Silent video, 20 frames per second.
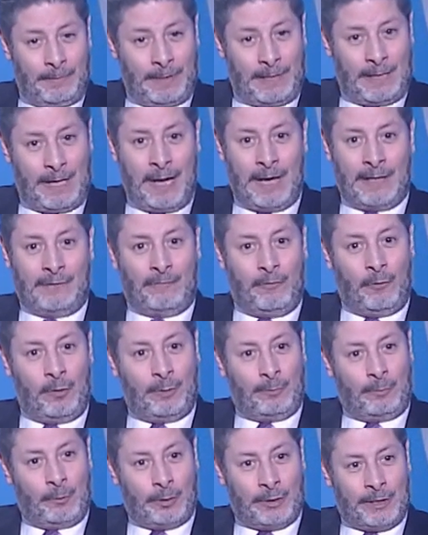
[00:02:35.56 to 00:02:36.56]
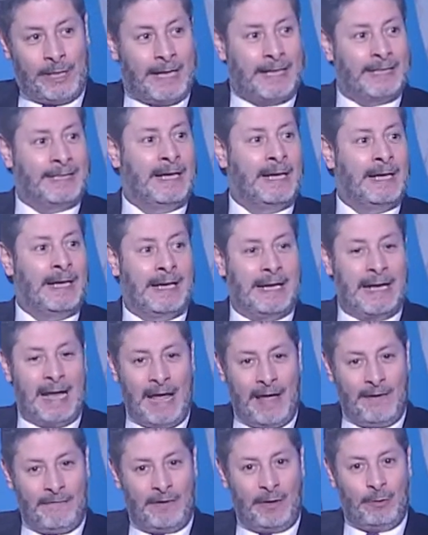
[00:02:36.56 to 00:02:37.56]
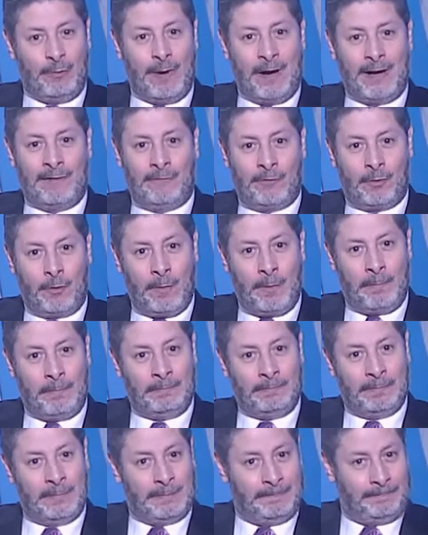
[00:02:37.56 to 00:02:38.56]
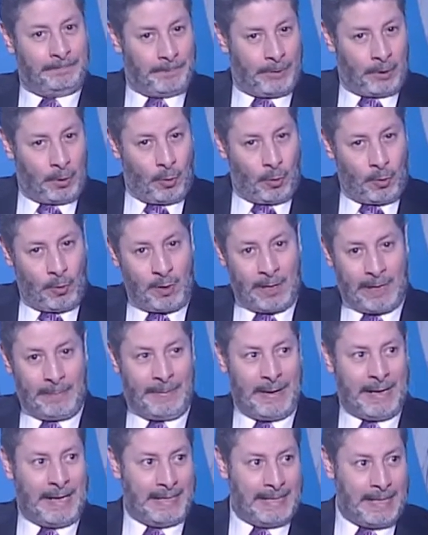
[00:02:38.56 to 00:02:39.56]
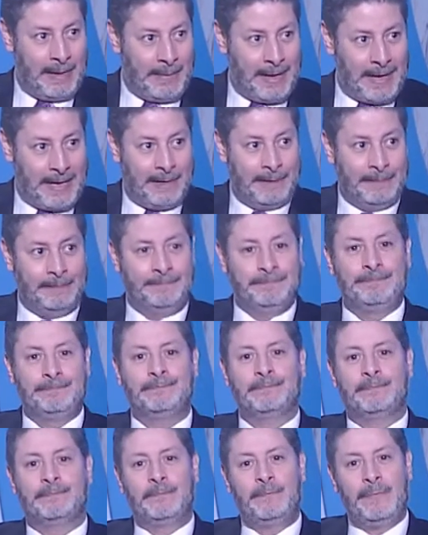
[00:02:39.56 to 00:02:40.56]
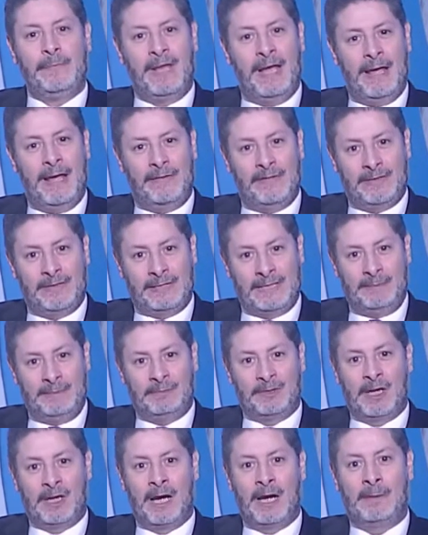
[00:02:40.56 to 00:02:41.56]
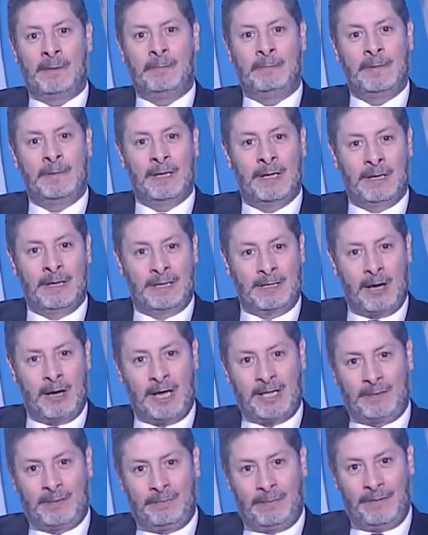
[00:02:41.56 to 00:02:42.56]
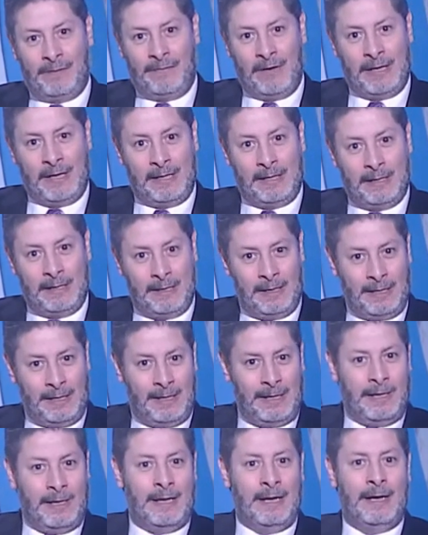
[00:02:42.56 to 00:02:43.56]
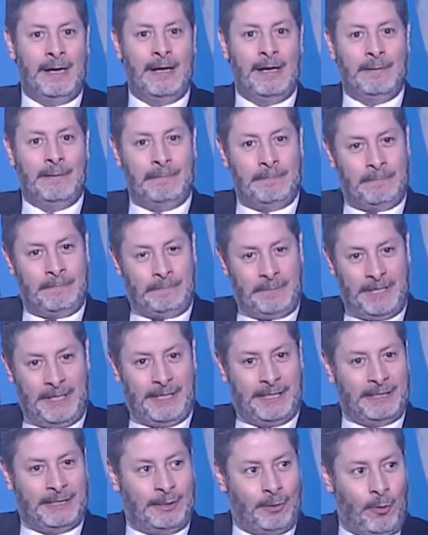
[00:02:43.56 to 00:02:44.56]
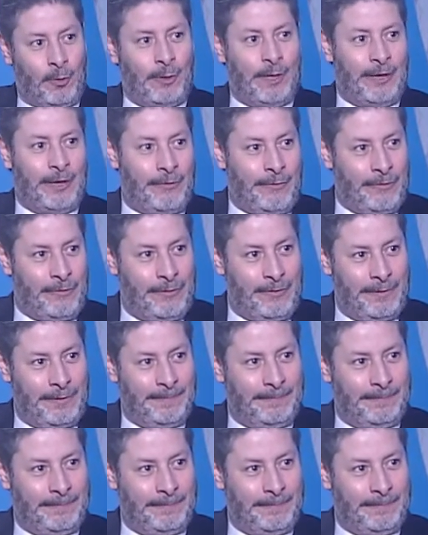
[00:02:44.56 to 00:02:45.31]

God for protecting everyone from Corona pandemic, and at the same time God prevail peace on earth.